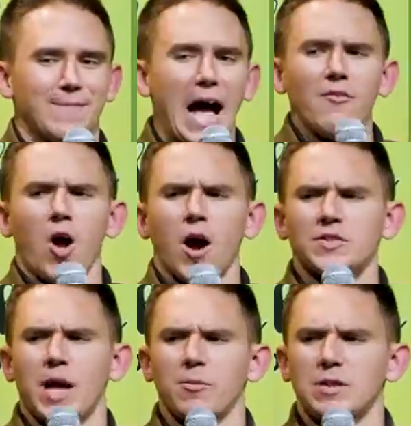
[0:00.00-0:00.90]
I have a
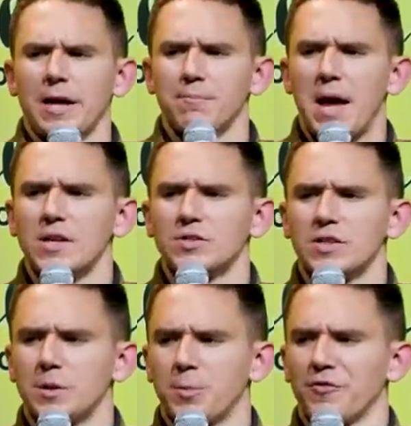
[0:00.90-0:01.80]
hard time with, like,
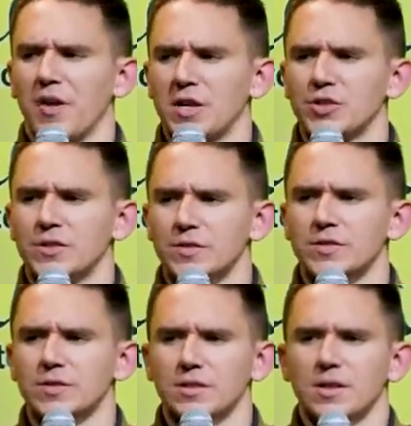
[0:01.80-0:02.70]
masculine
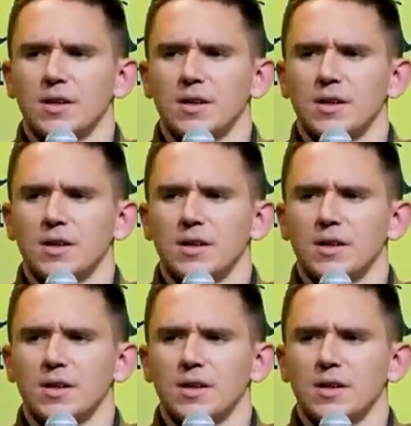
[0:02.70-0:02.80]
professions.